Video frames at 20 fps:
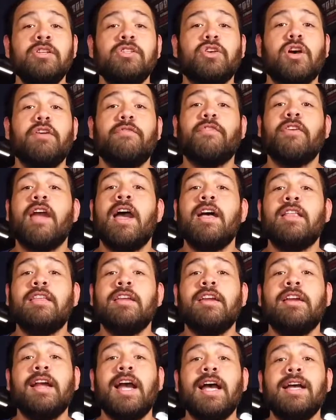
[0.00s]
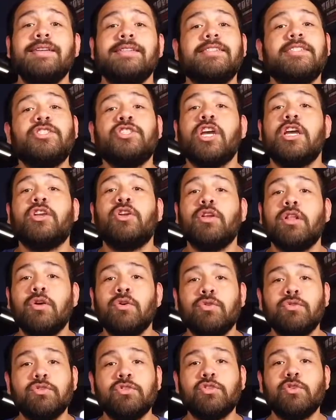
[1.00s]
So if you're out there, guys, check your
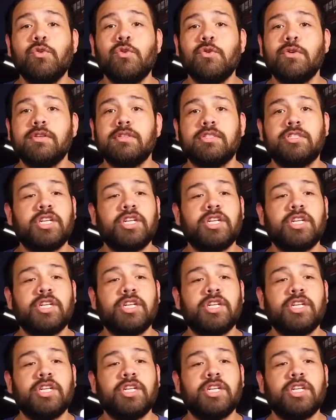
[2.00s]
local stores.